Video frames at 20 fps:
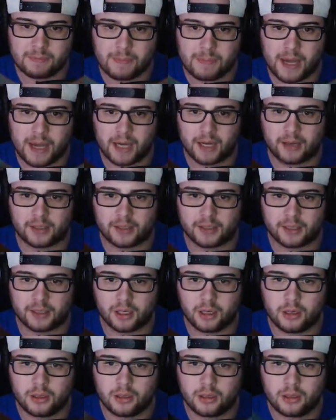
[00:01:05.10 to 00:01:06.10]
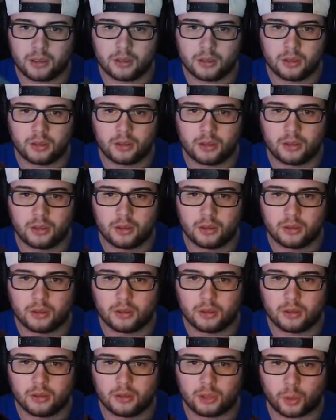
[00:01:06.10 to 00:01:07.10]
Get up out of here, sir.
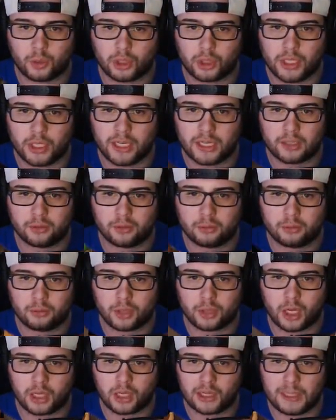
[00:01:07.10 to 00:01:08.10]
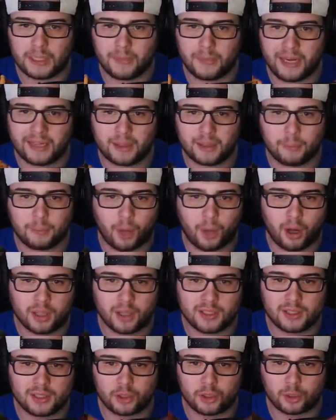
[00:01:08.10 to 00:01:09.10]
So we're trying to eliminate the
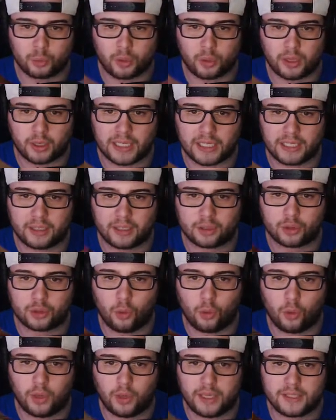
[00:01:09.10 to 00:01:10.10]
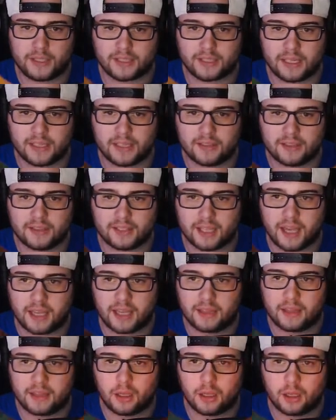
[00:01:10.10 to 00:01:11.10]
monsters while getting the toys
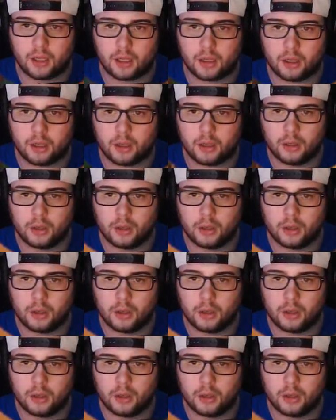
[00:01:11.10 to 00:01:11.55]
inside the.